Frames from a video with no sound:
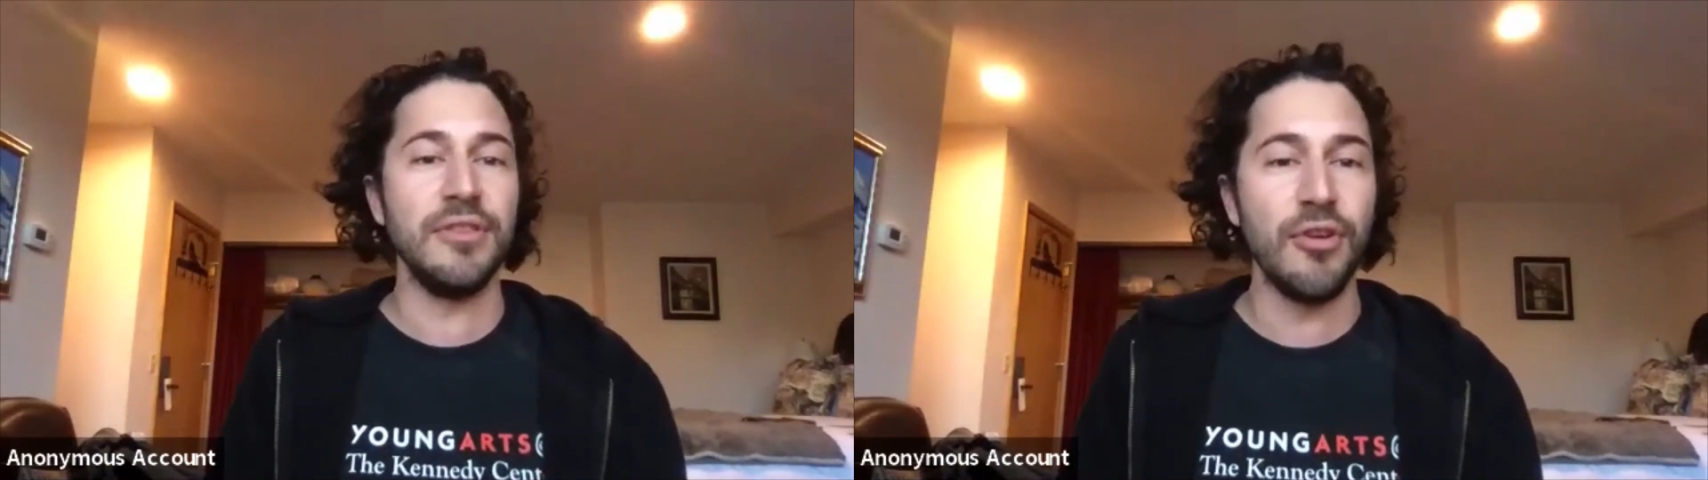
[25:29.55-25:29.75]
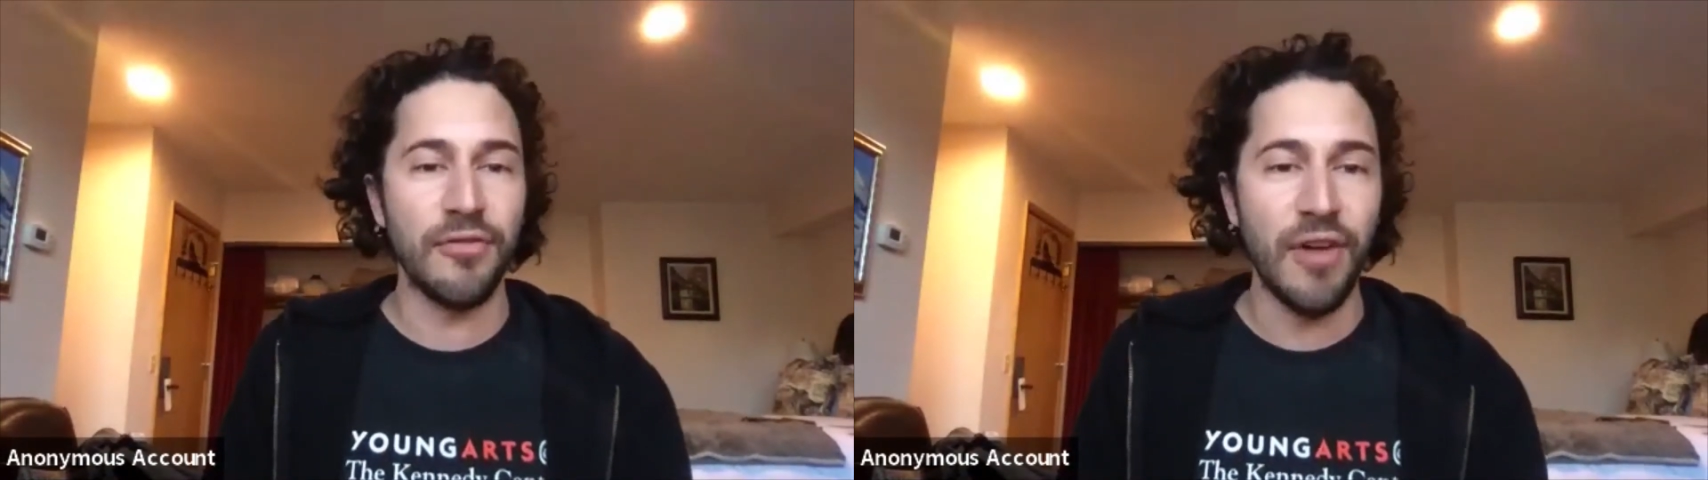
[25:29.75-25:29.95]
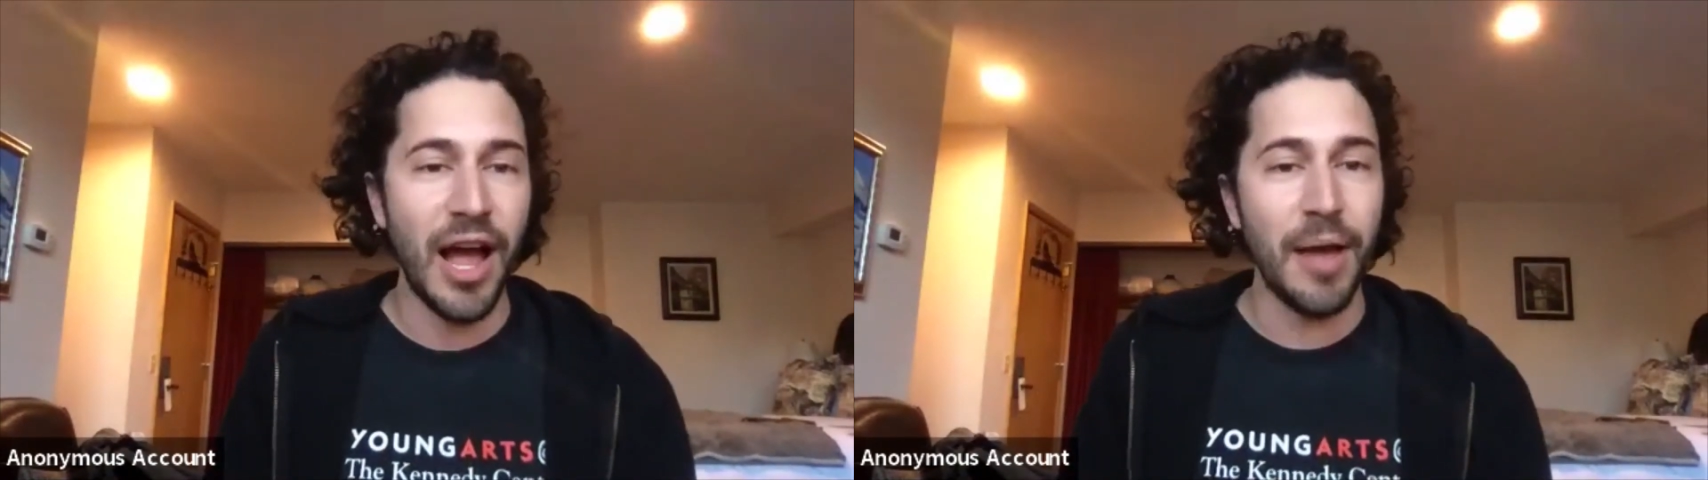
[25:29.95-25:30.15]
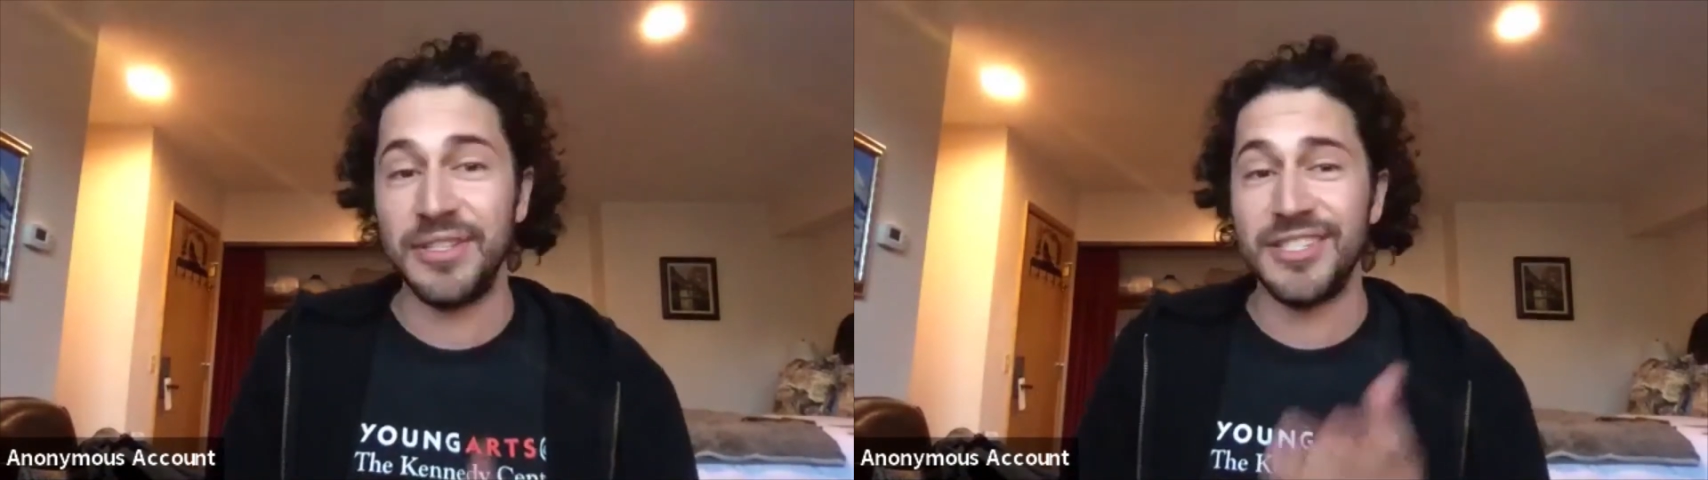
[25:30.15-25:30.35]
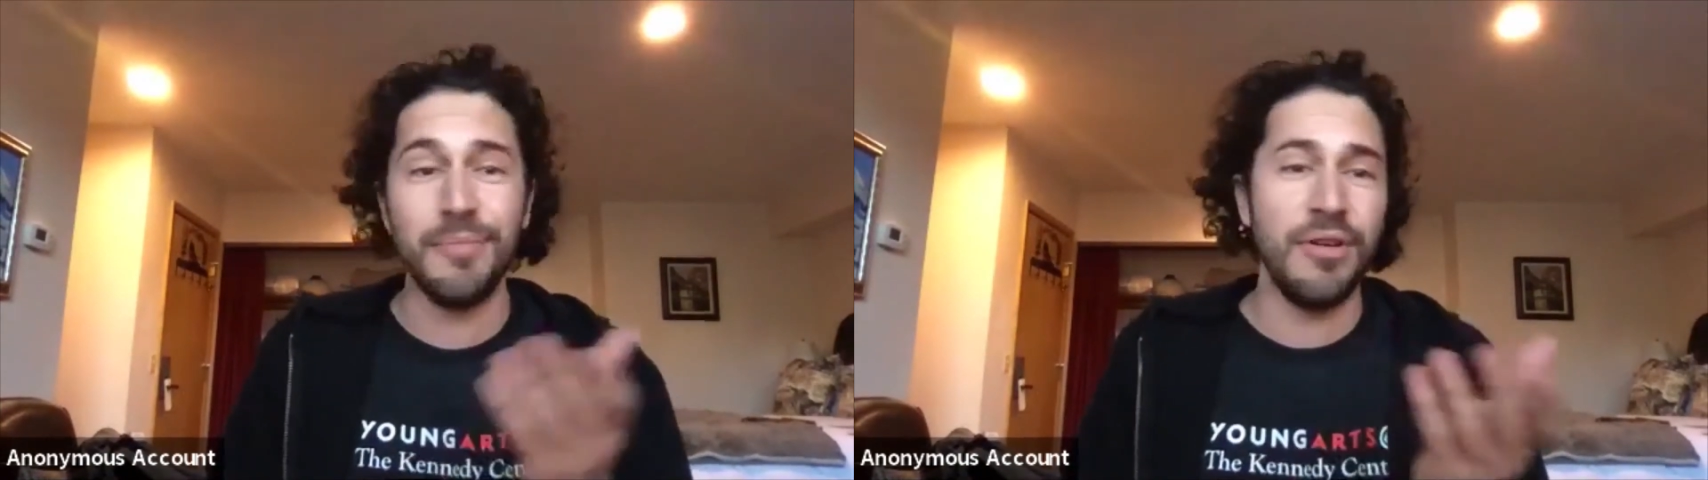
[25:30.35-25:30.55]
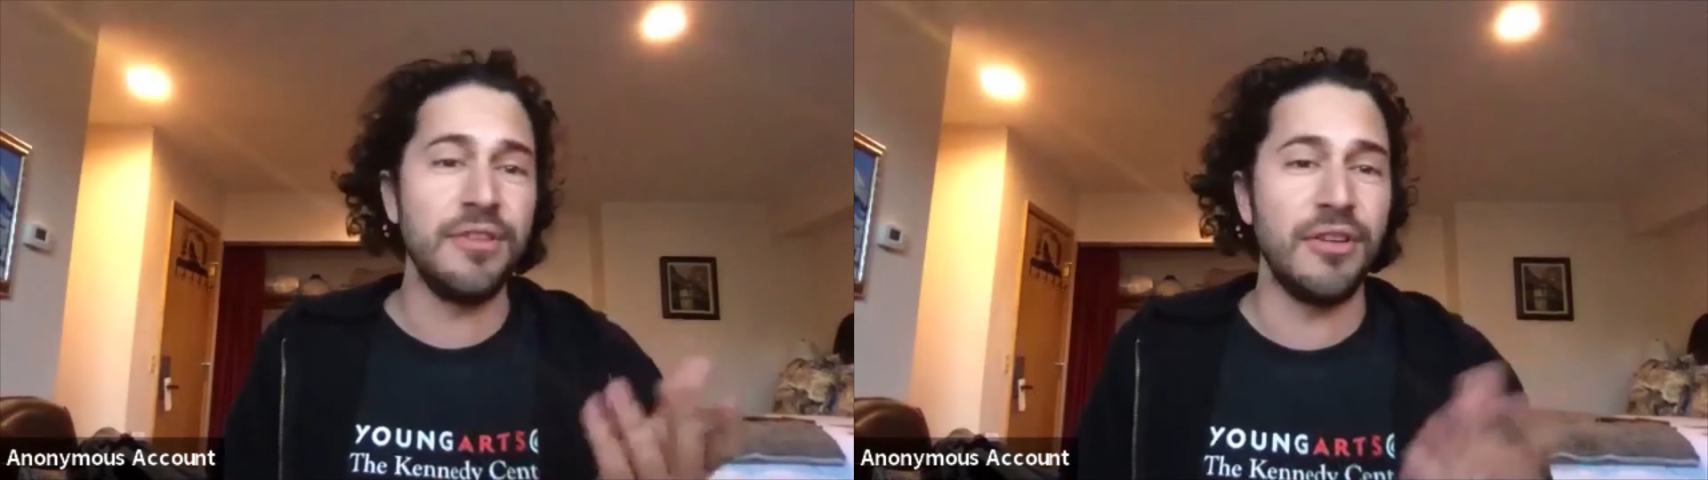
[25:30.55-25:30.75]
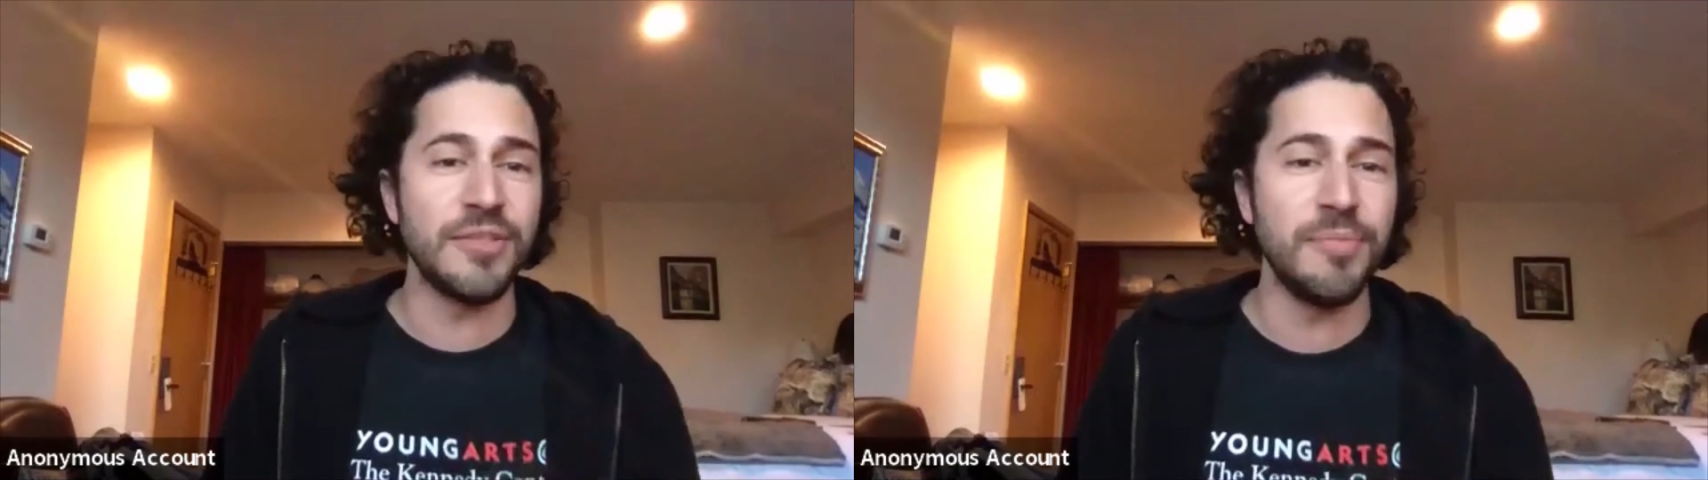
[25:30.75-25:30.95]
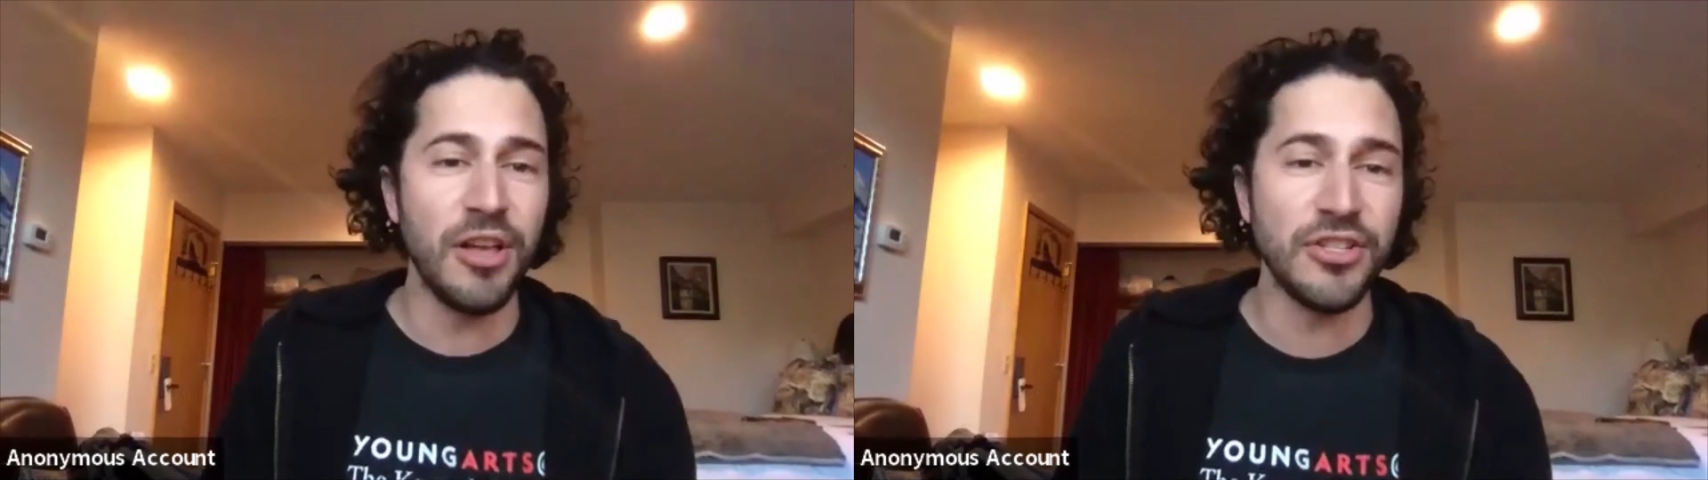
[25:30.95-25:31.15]
New York vibe. And
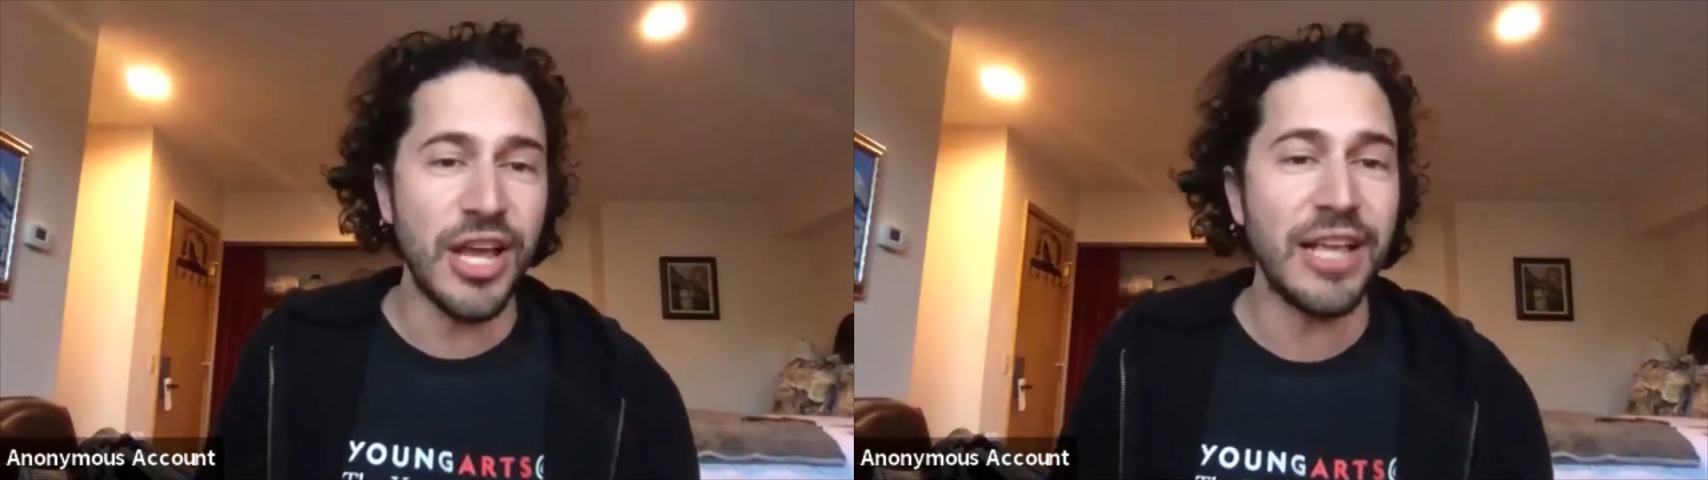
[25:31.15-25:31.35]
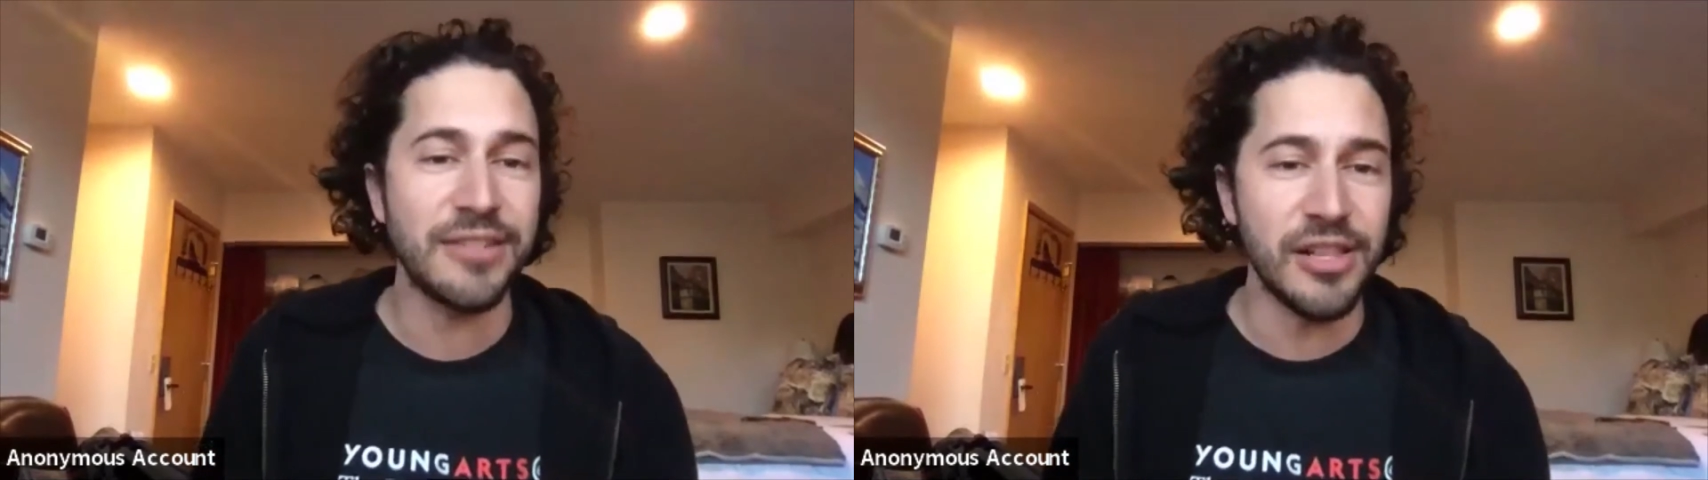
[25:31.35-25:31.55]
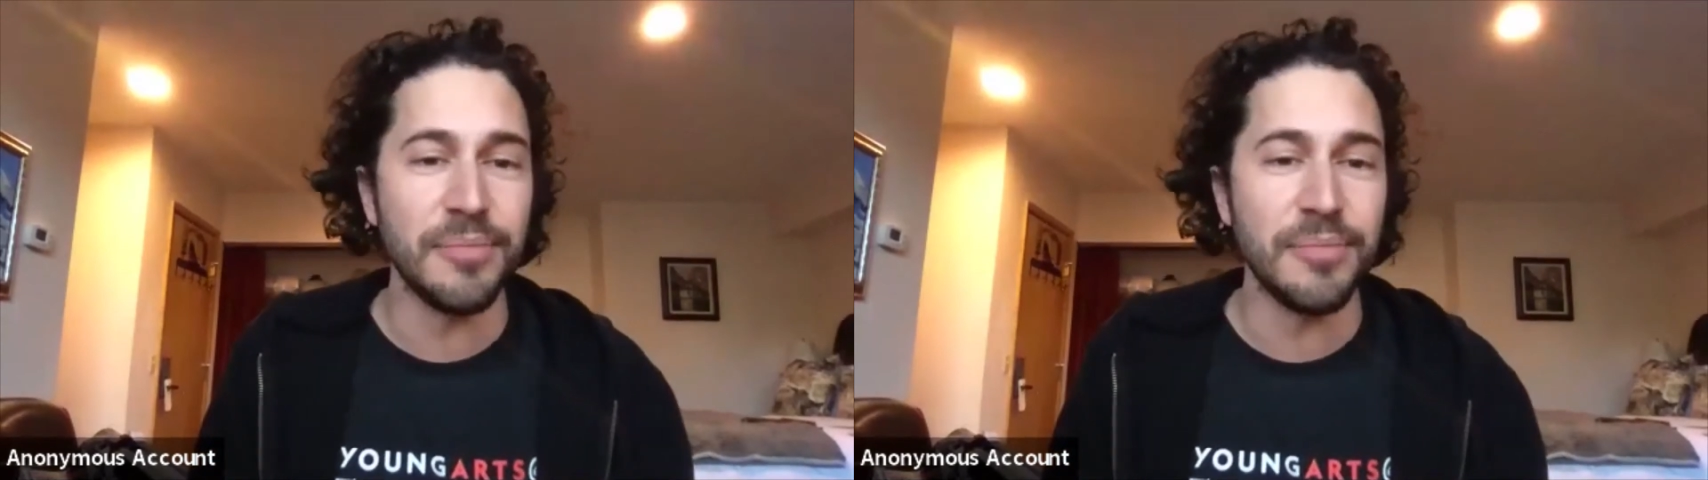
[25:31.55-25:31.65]
small jazz